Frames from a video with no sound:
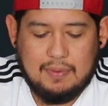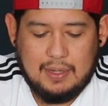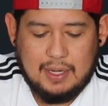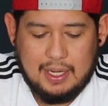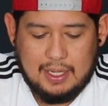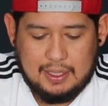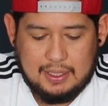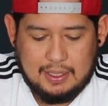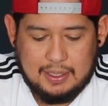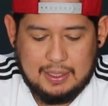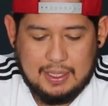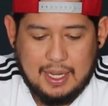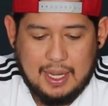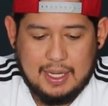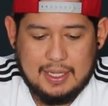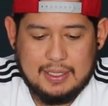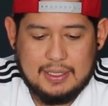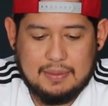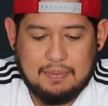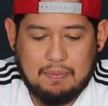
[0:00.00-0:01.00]
with like
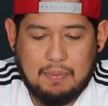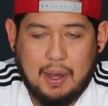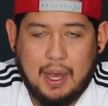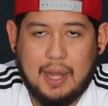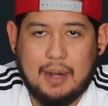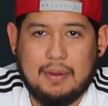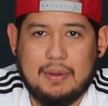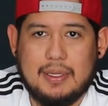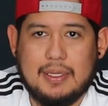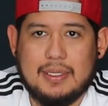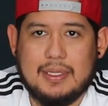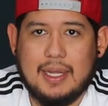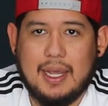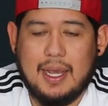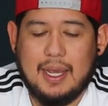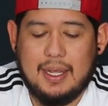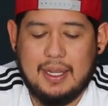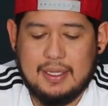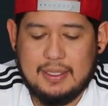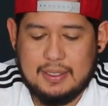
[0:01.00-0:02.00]
nice bottle
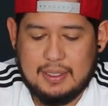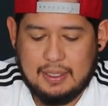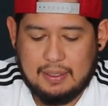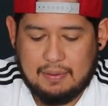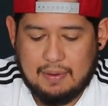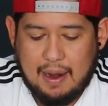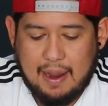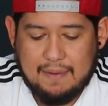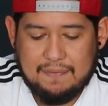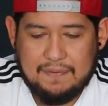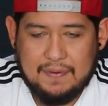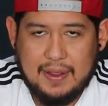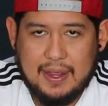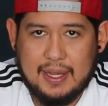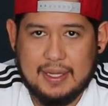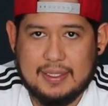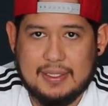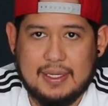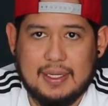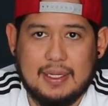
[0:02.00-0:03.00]
designs and
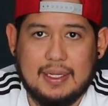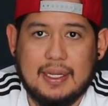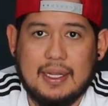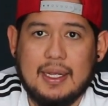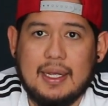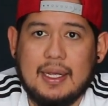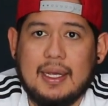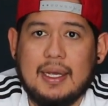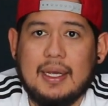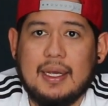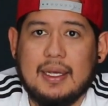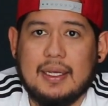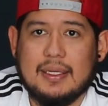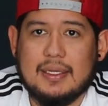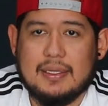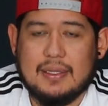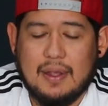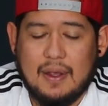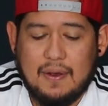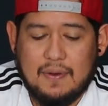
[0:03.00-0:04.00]
graphics and
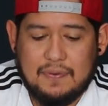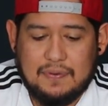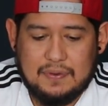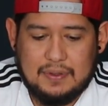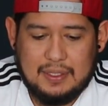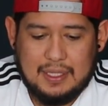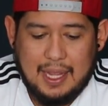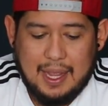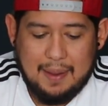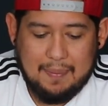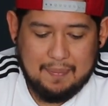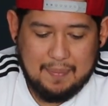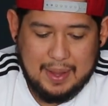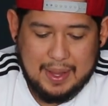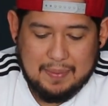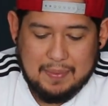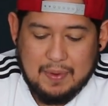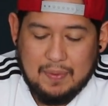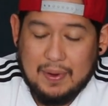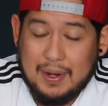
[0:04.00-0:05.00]
stuff. That
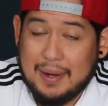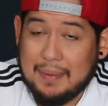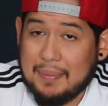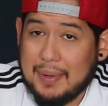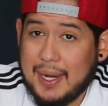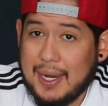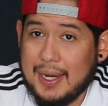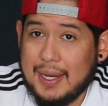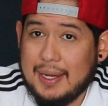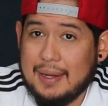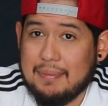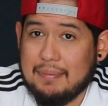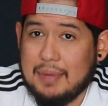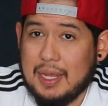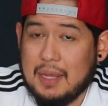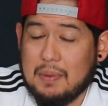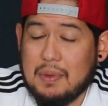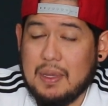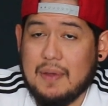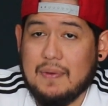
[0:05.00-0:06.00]
made me want to buy it,
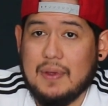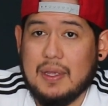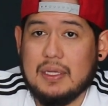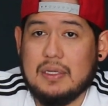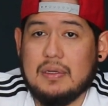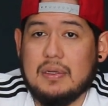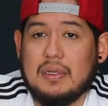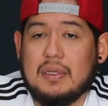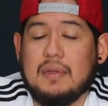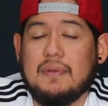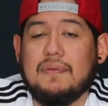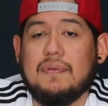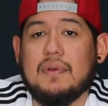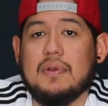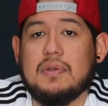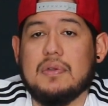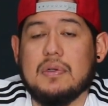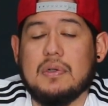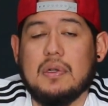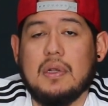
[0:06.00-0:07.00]
maybe eventually in the
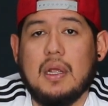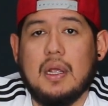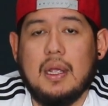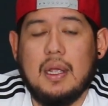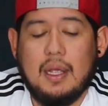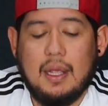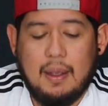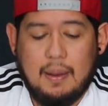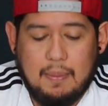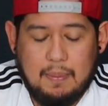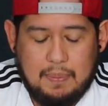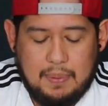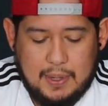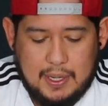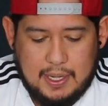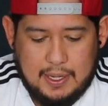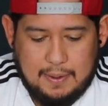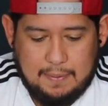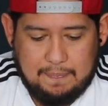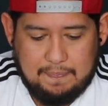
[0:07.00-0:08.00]
future.
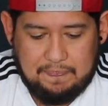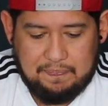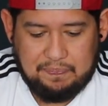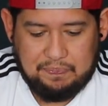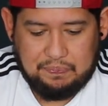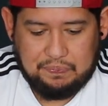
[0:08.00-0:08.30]
But